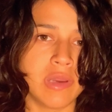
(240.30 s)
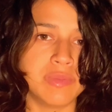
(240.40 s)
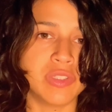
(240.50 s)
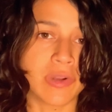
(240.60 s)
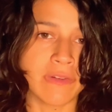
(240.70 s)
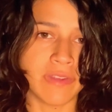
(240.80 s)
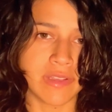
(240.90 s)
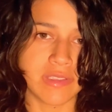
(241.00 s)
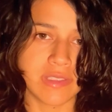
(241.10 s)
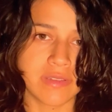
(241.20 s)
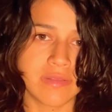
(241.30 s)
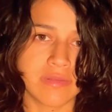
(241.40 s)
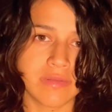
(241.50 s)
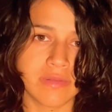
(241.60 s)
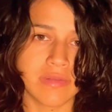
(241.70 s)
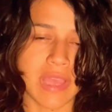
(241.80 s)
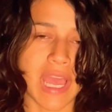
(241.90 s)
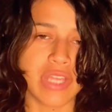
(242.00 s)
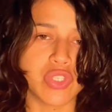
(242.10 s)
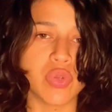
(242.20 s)
observant
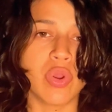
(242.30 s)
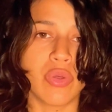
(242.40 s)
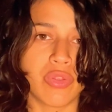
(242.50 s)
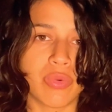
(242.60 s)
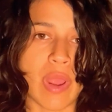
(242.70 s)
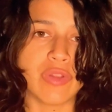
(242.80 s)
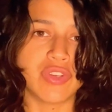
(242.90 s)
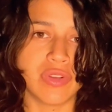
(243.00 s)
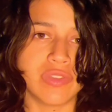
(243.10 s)
as you go throughout your